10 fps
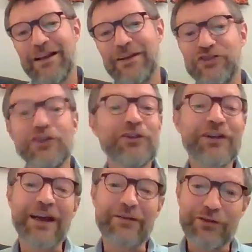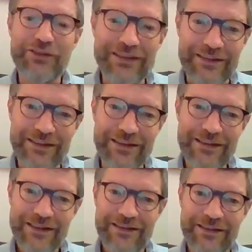and gender
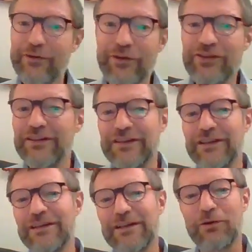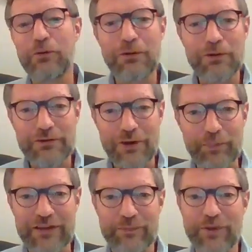diversity in all
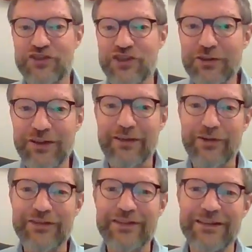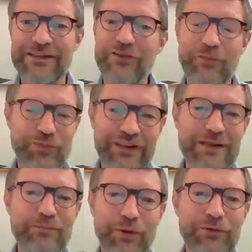topics, but gender diversity, that's a
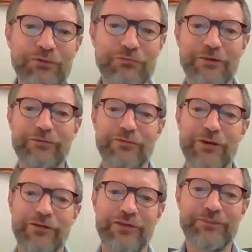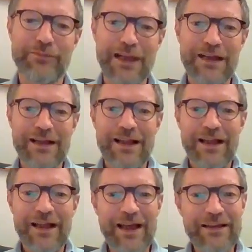pretty important one for us.
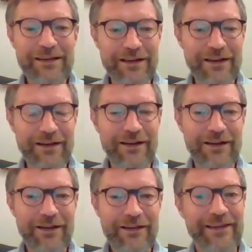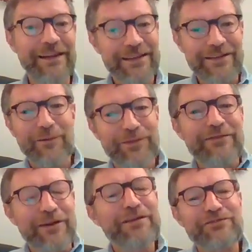Yes. And
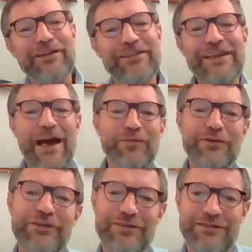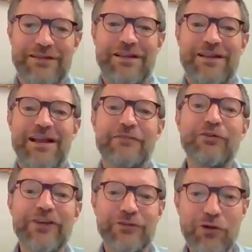something very interesting happened. I
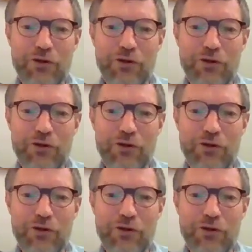was at